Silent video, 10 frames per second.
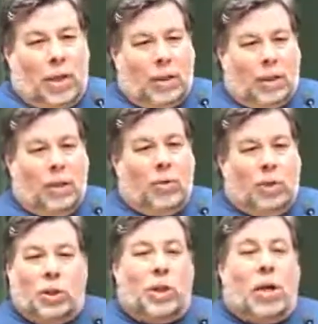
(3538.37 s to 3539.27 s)
I did those
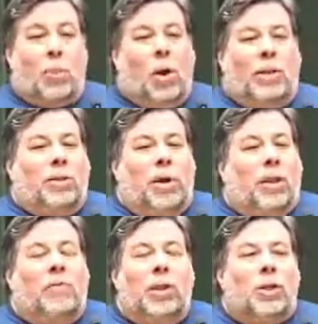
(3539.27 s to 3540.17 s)
just because I wanted to. I
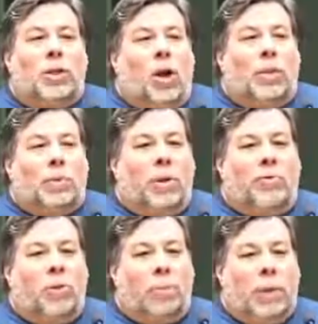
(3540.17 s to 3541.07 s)
love little startups with a
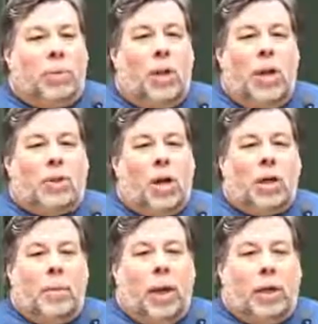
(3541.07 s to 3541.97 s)
few people
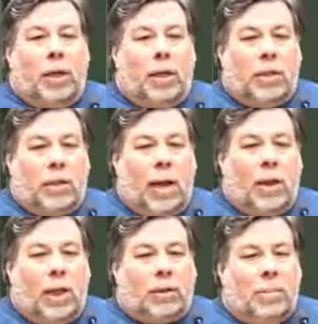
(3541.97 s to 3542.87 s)
talking about ideas. Now
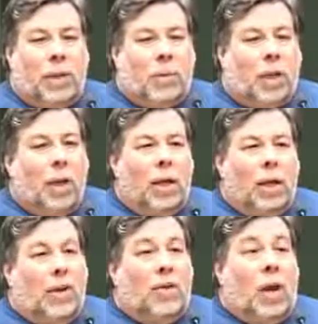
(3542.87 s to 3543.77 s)
I like to meet with
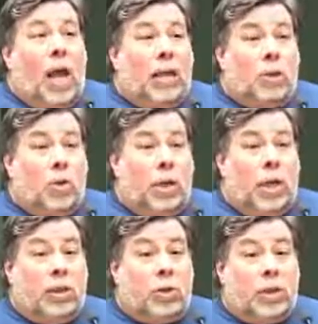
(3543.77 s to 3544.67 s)
even high school
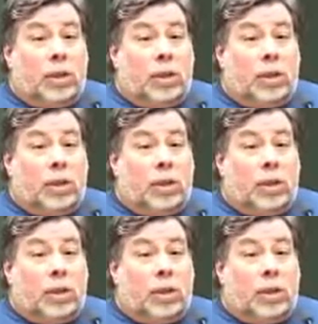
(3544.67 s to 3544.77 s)
kids or